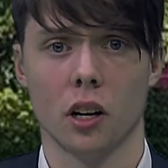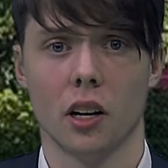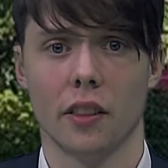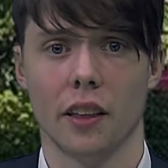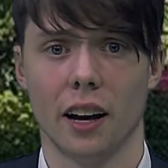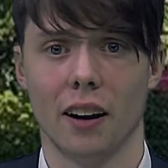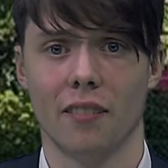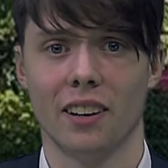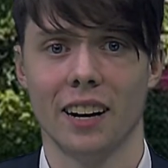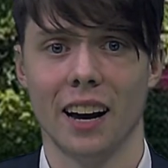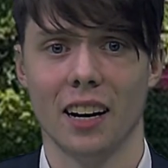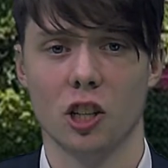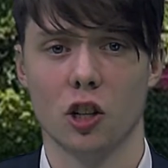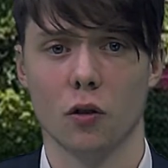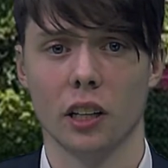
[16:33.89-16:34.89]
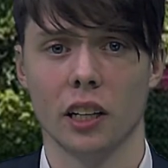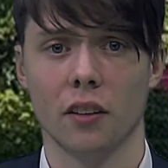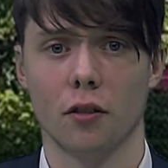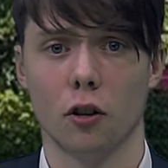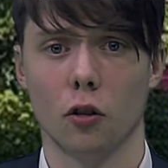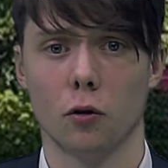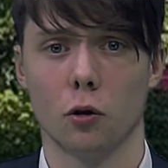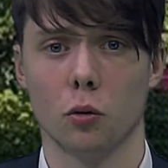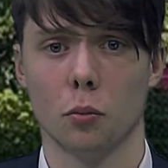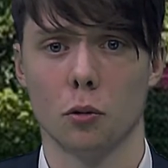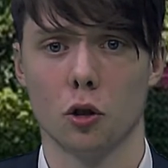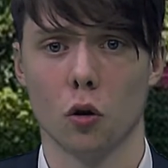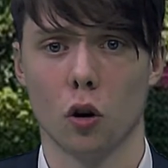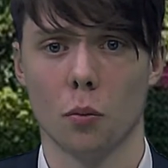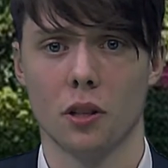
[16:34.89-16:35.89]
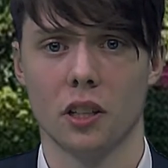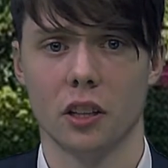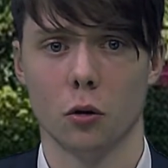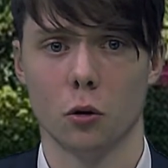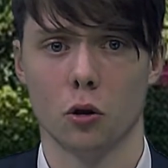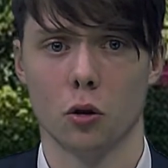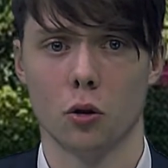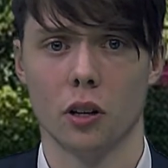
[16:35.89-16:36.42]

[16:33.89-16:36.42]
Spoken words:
that have naturally evolved to absorb CO2